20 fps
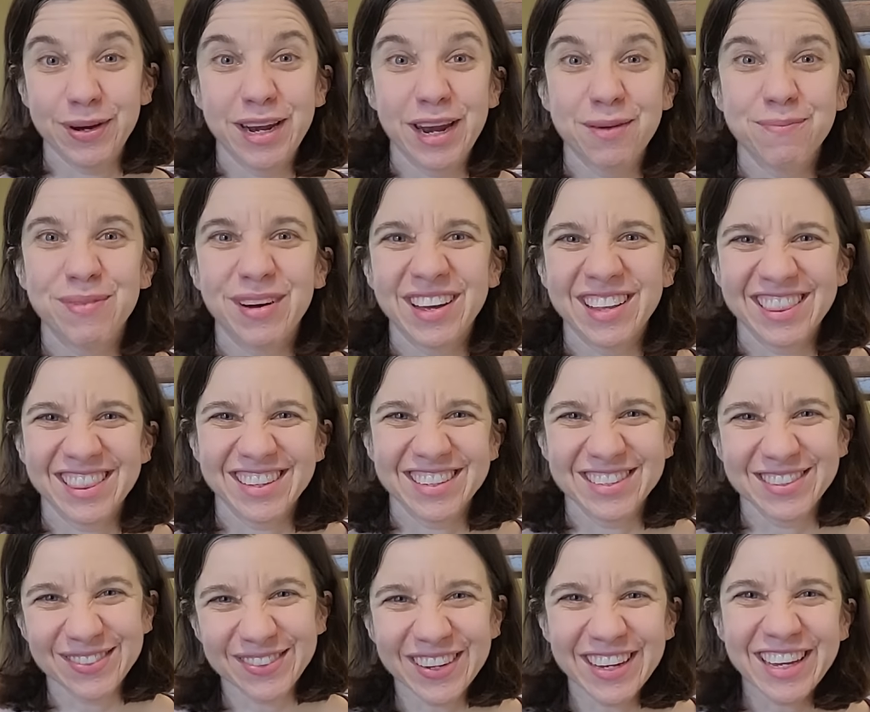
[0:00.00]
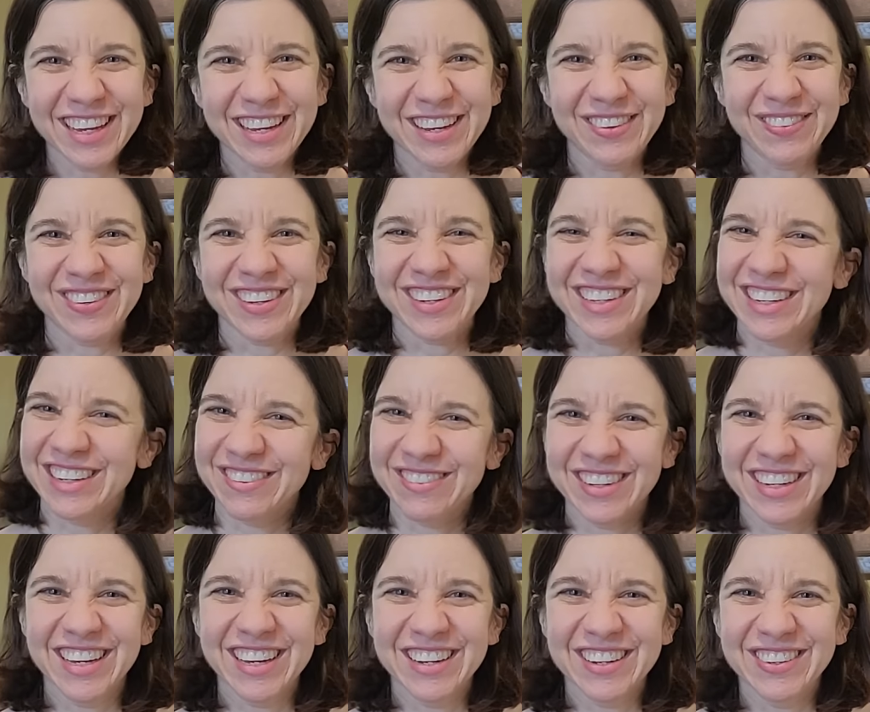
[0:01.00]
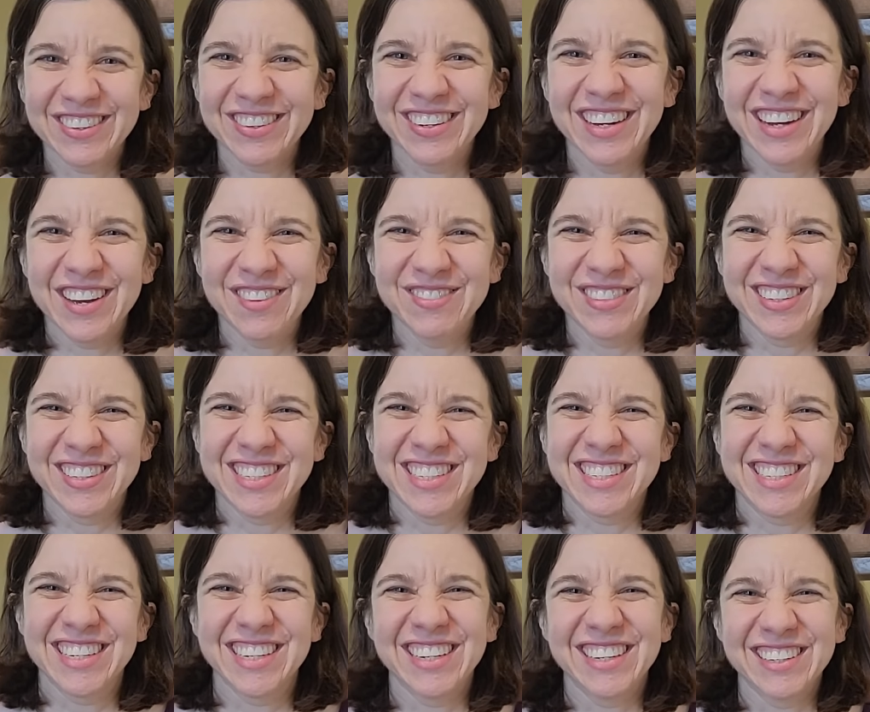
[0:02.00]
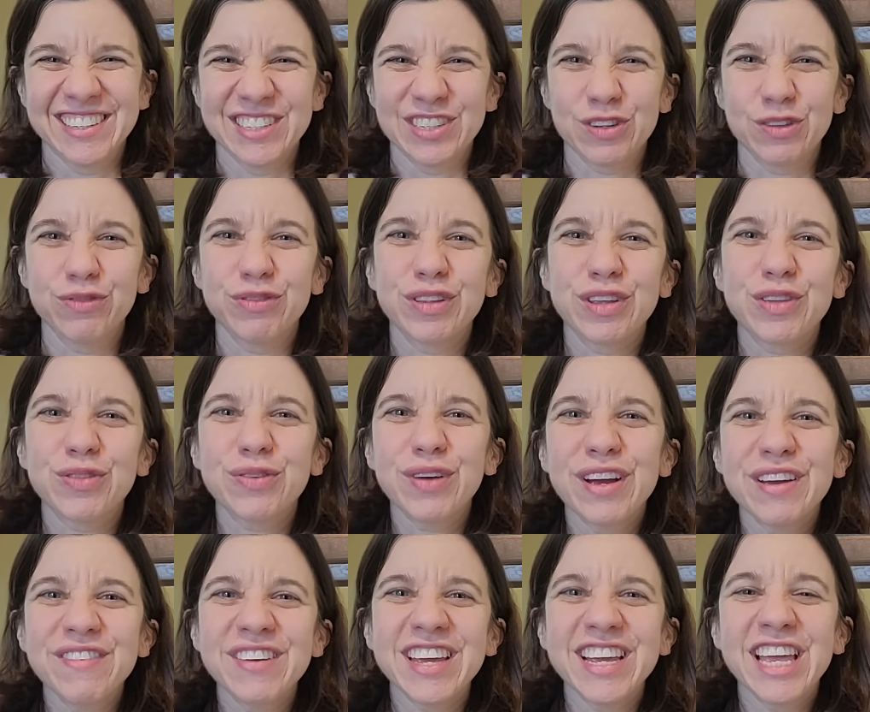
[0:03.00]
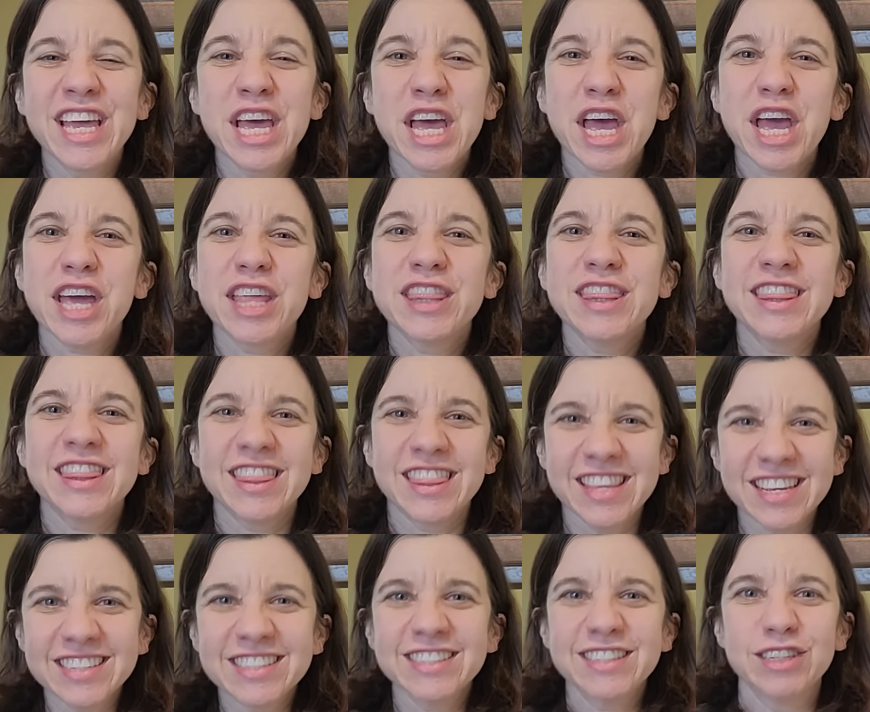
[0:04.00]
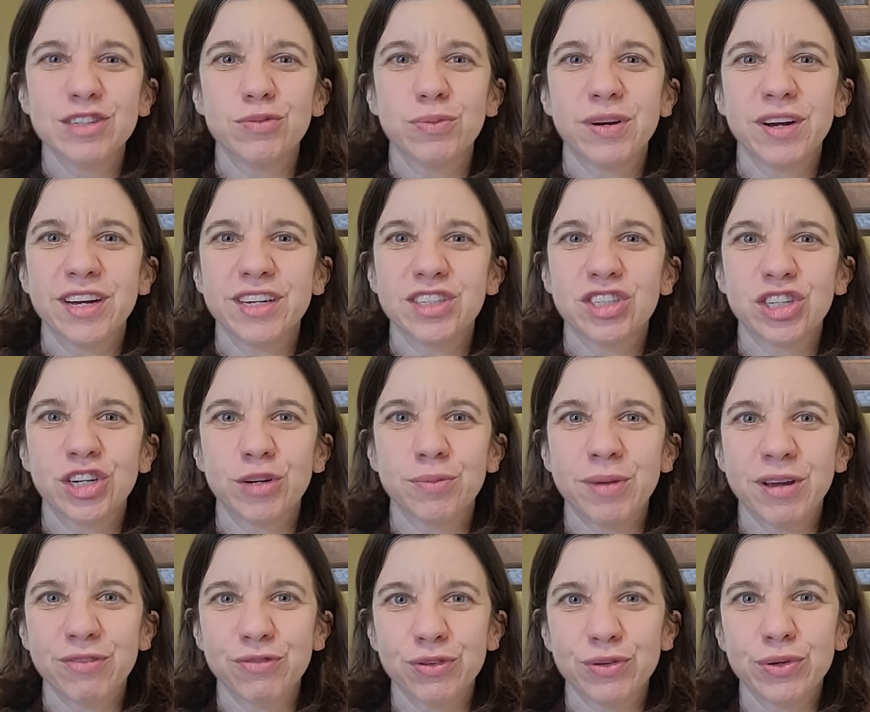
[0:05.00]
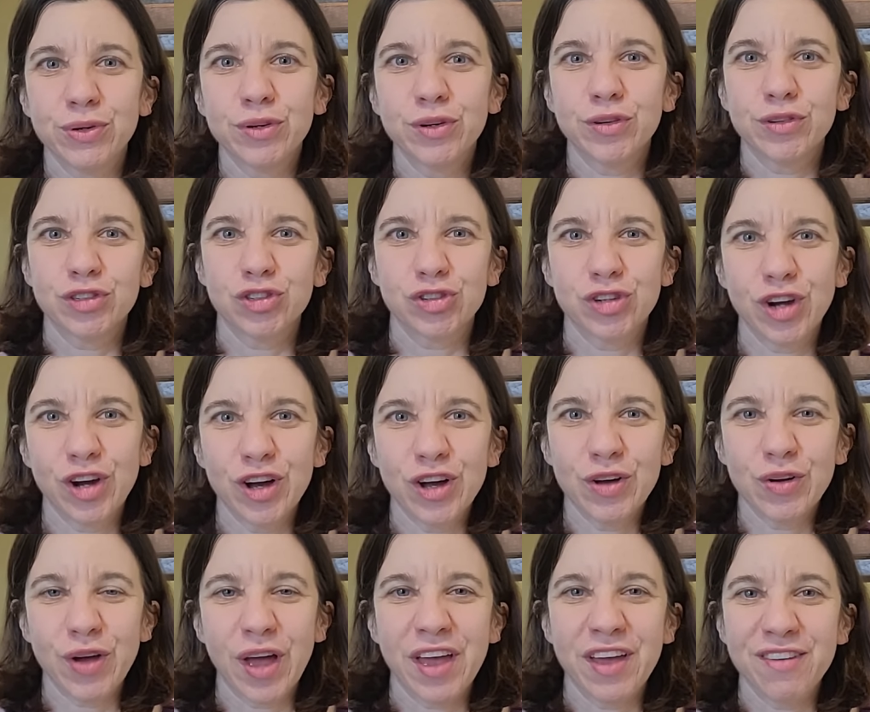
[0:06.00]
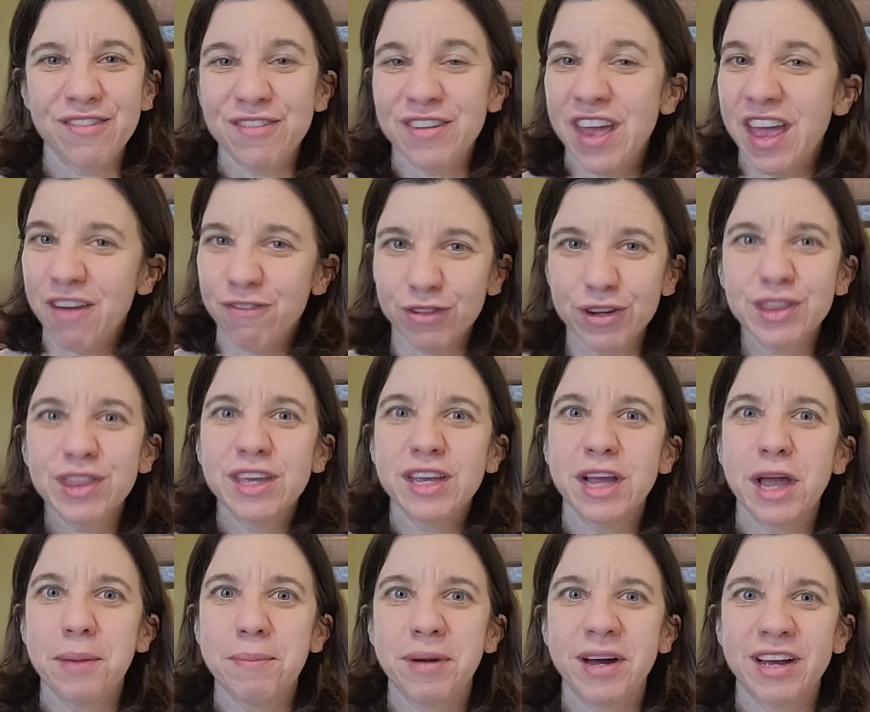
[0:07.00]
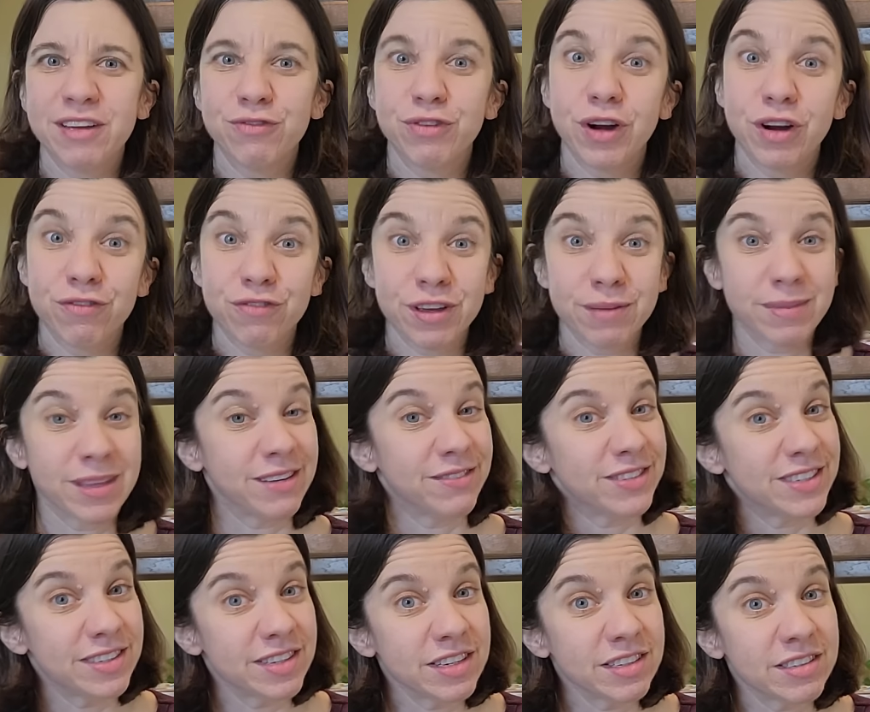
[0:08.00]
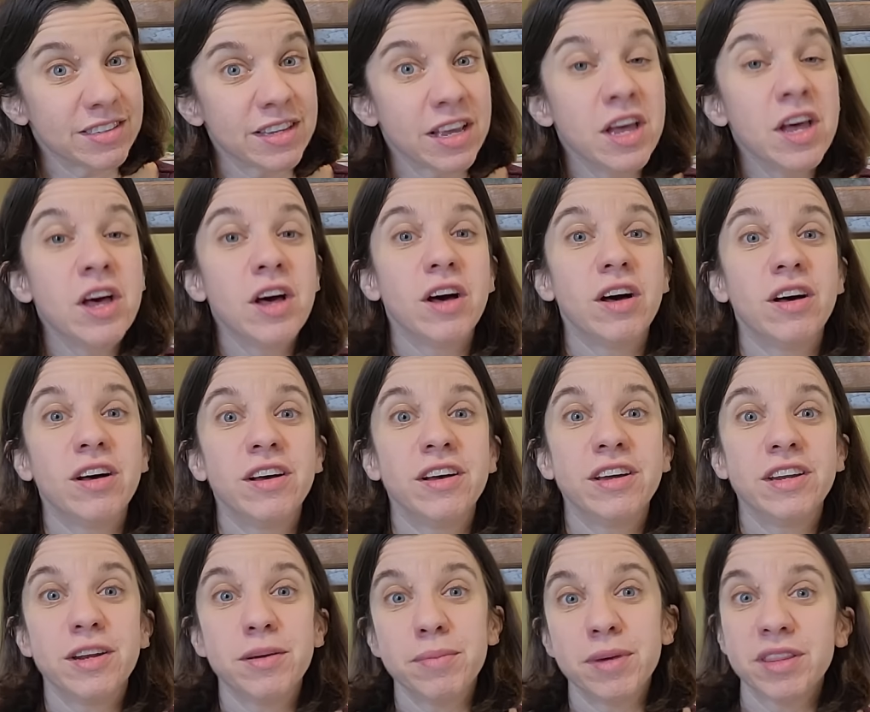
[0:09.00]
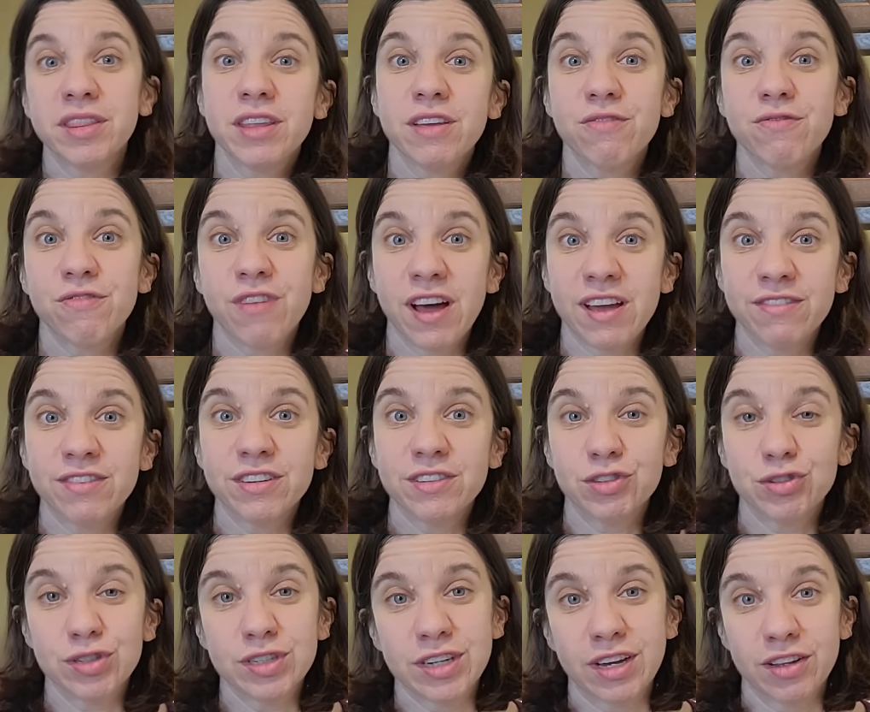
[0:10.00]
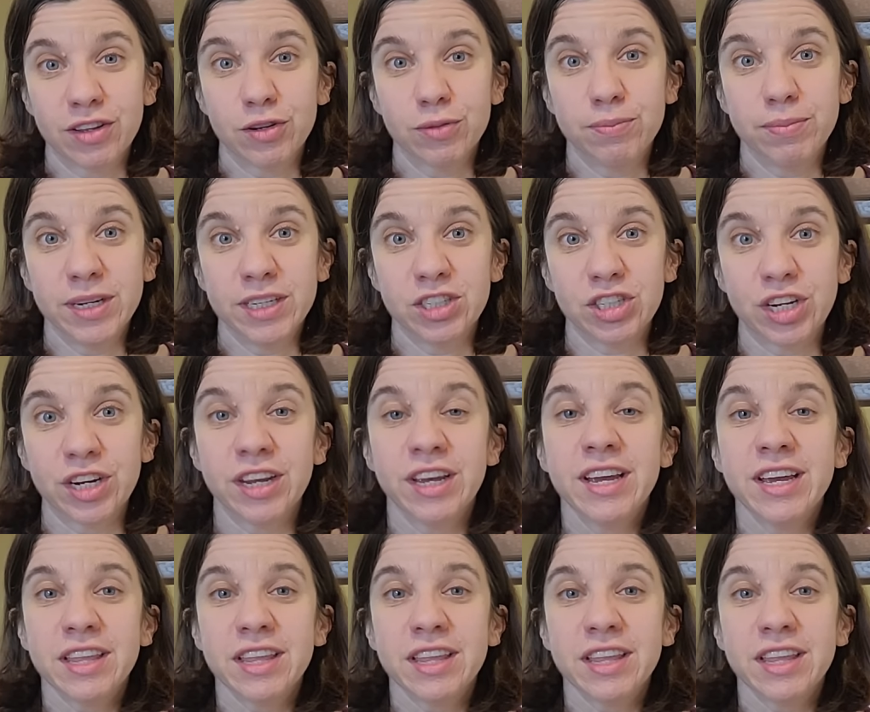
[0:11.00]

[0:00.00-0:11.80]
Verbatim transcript: what I bought this week? Well, here we go. I'm Kristen here at Joyfully Thriving, and this is where I share my frugal grocery haul and everything I buy for our family of six on a monthly $500 budget.